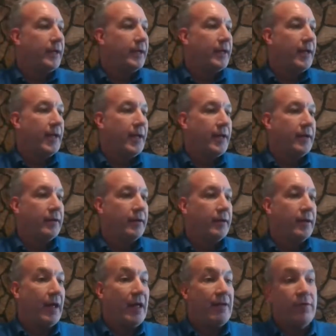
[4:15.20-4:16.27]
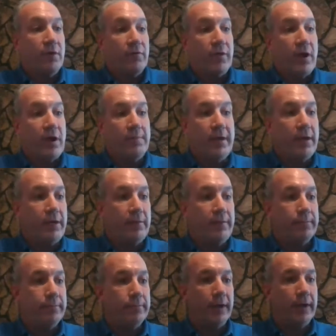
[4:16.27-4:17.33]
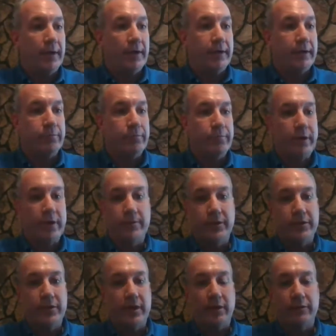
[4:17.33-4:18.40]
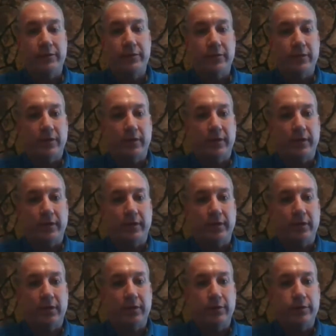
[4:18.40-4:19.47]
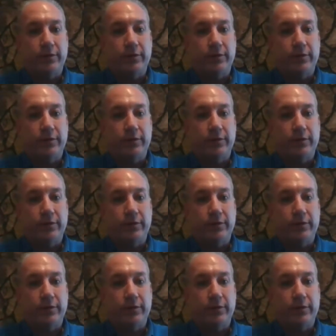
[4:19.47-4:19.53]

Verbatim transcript: And uh, AV over IP uh, pretty much solves uh, all those